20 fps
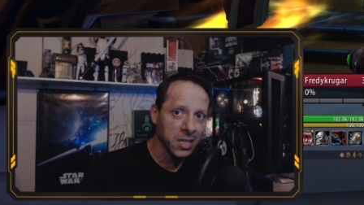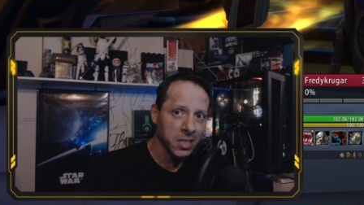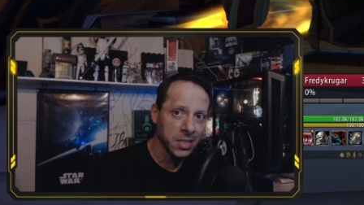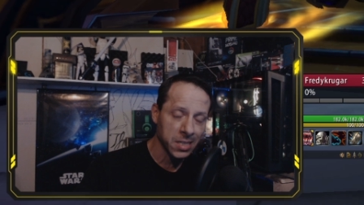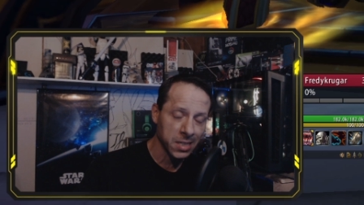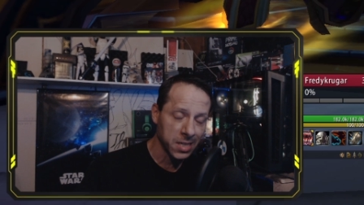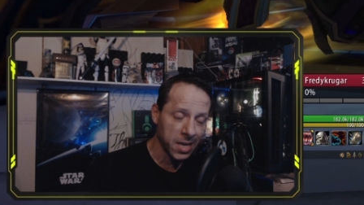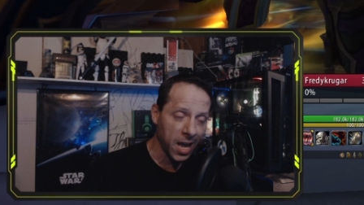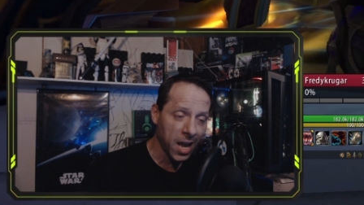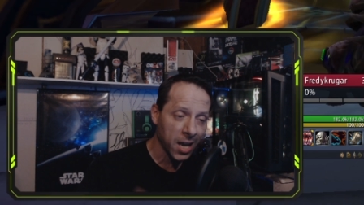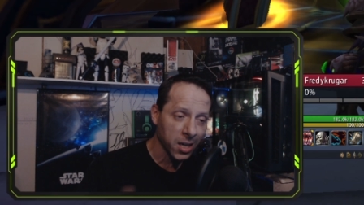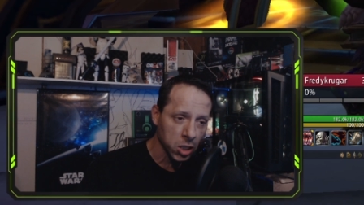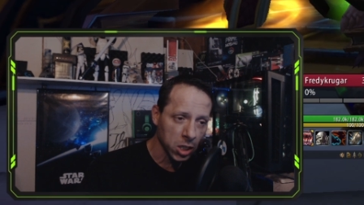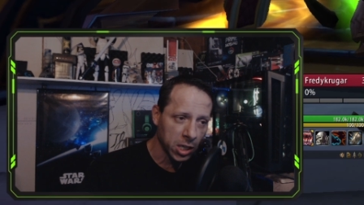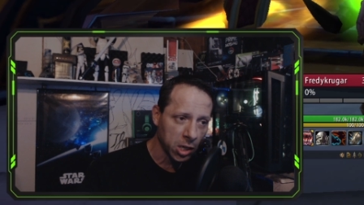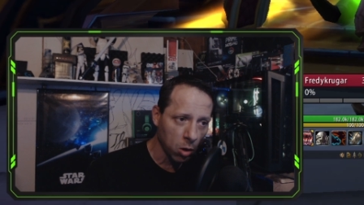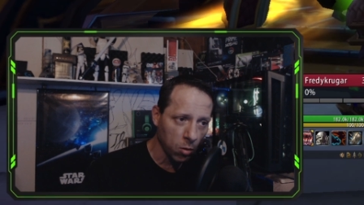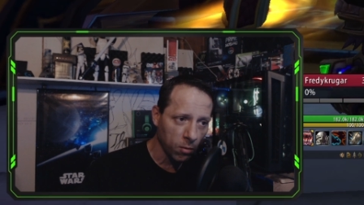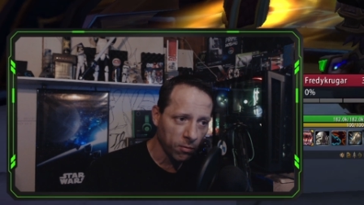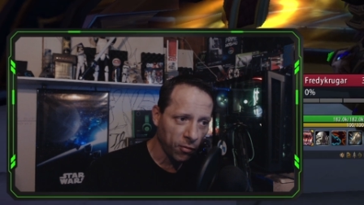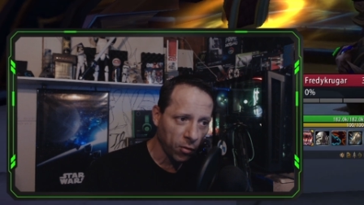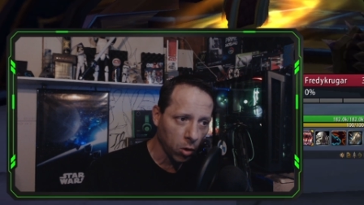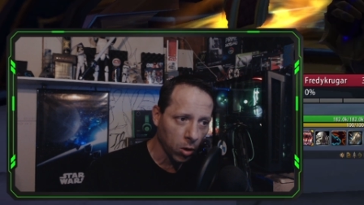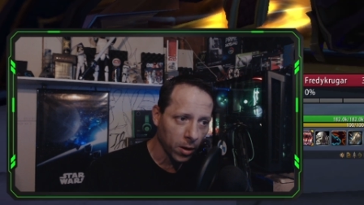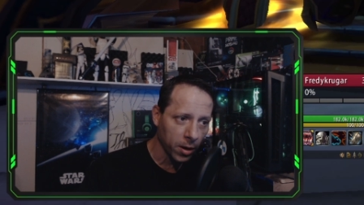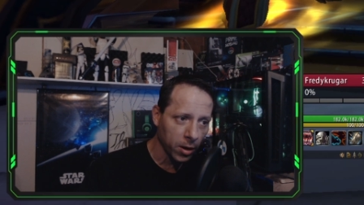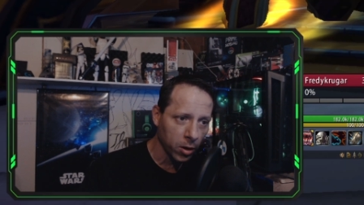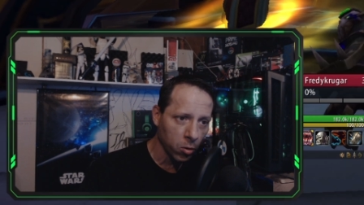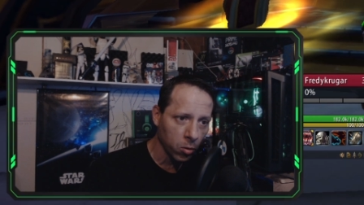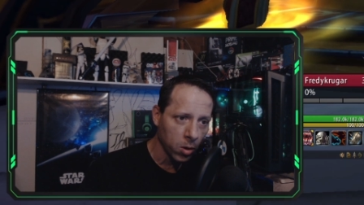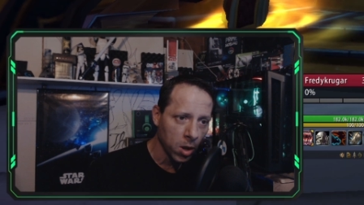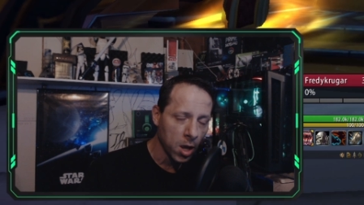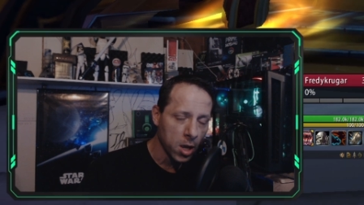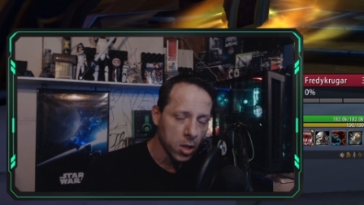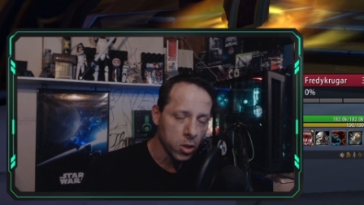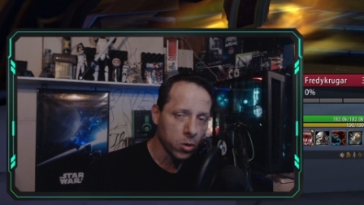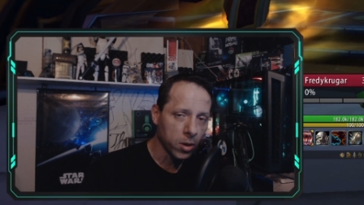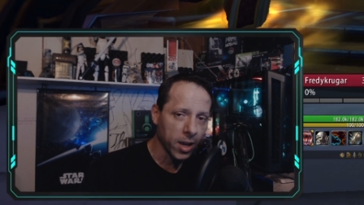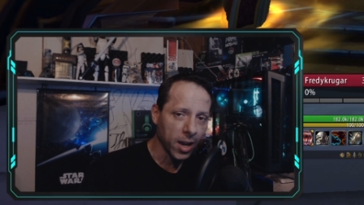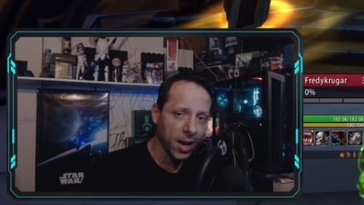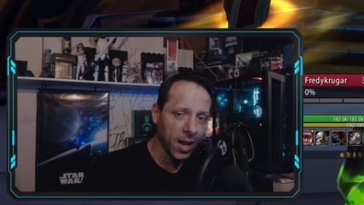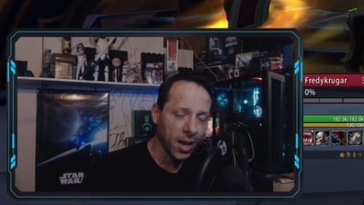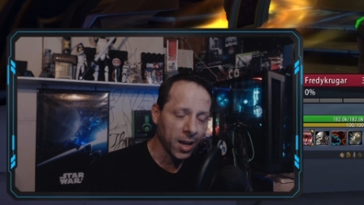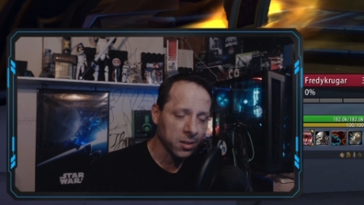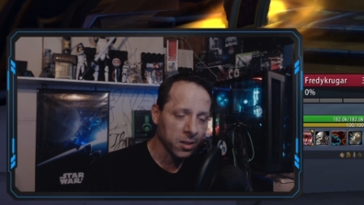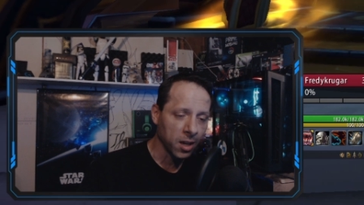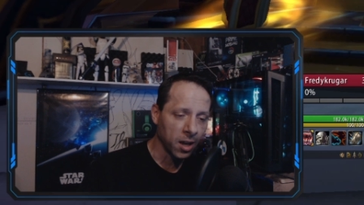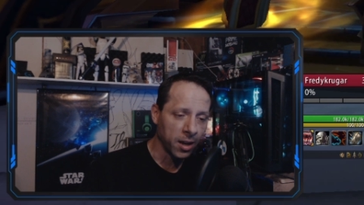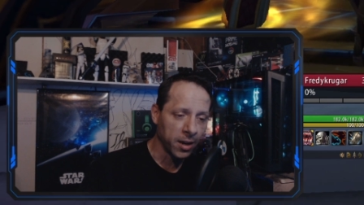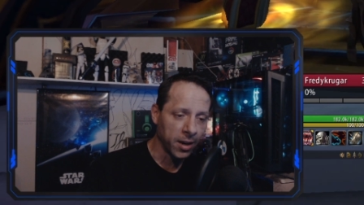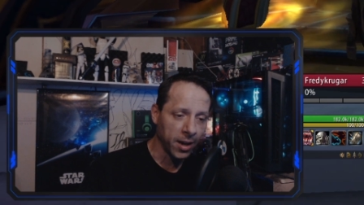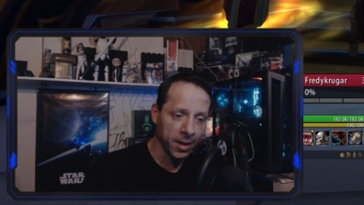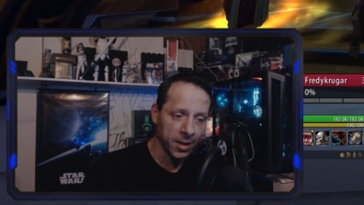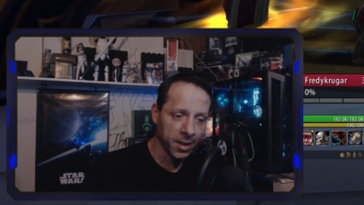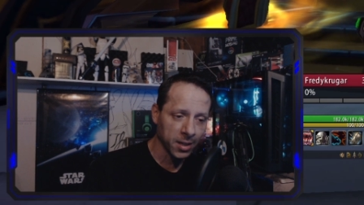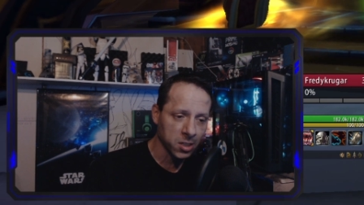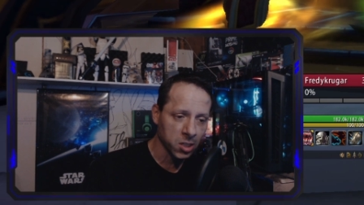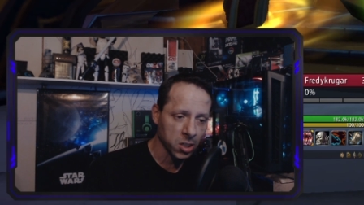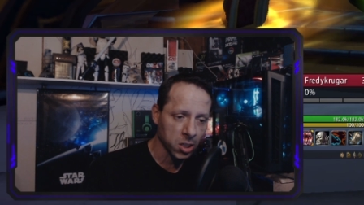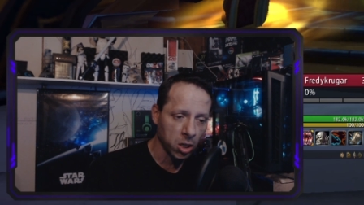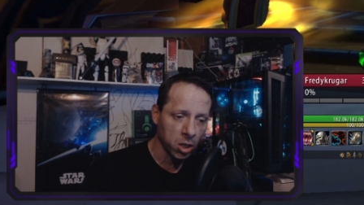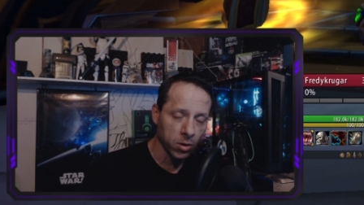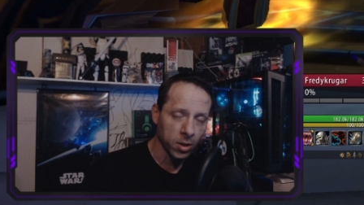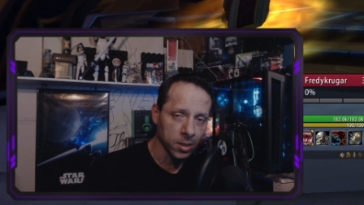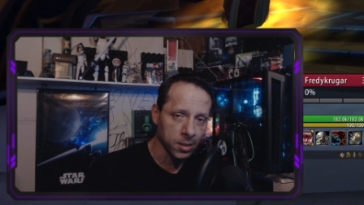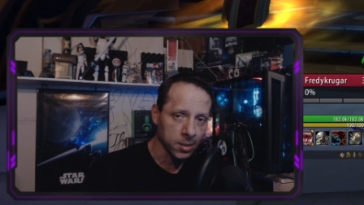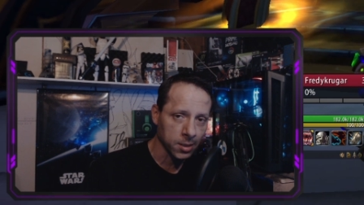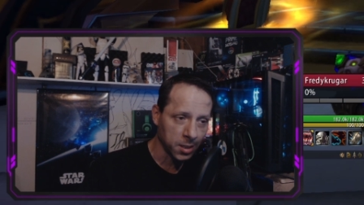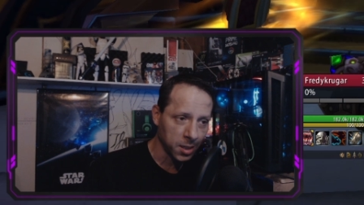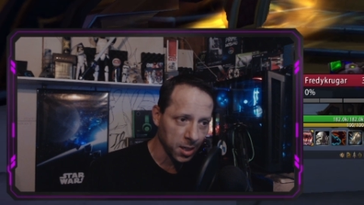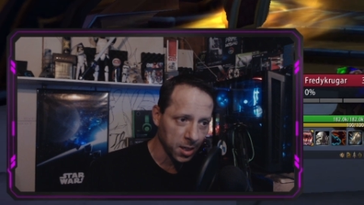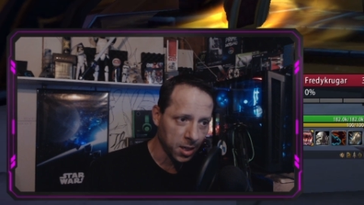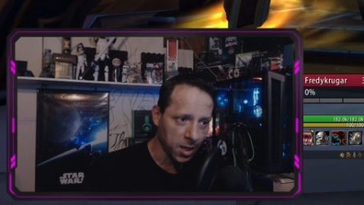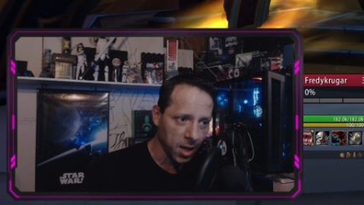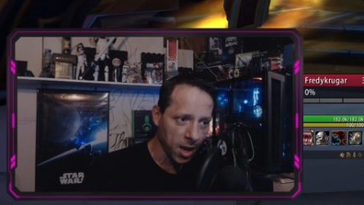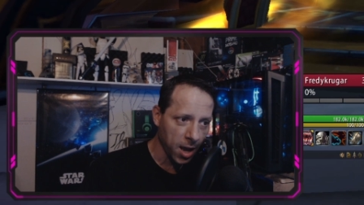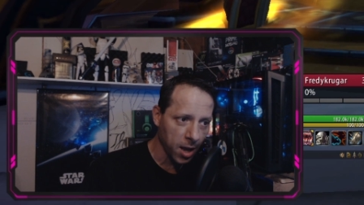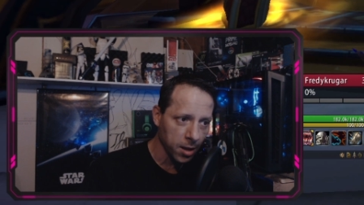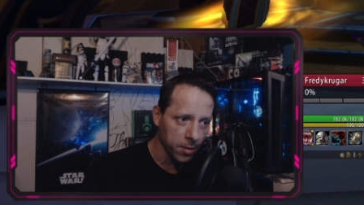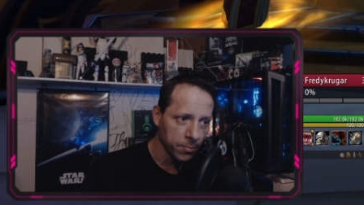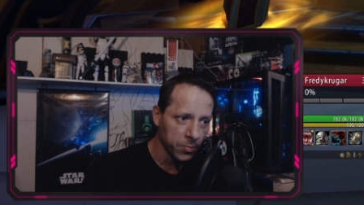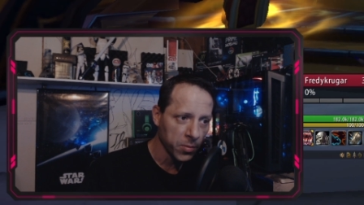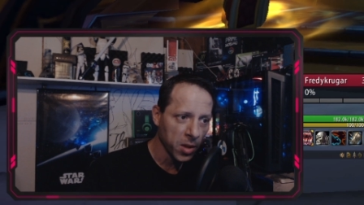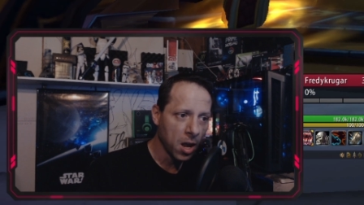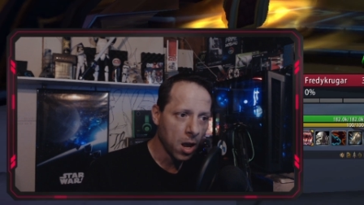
as an execute for you. You get ex- uh, an execute as a DK.